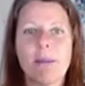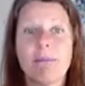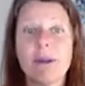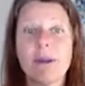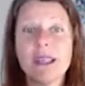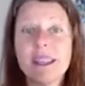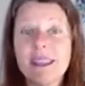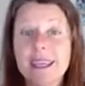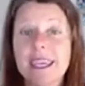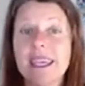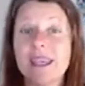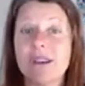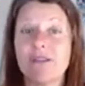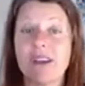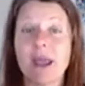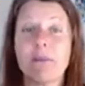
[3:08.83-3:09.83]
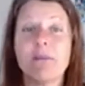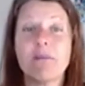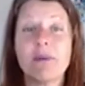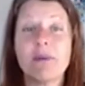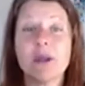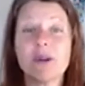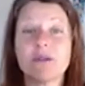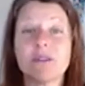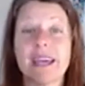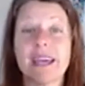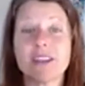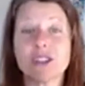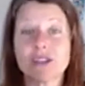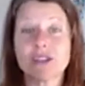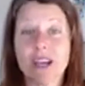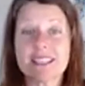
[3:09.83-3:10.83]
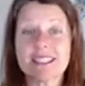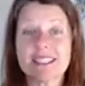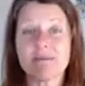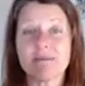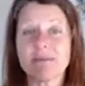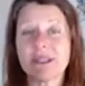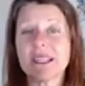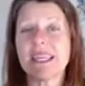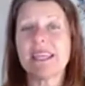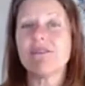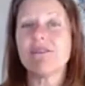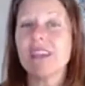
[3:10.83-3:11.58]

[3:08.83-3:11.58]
believe and build that trust and belief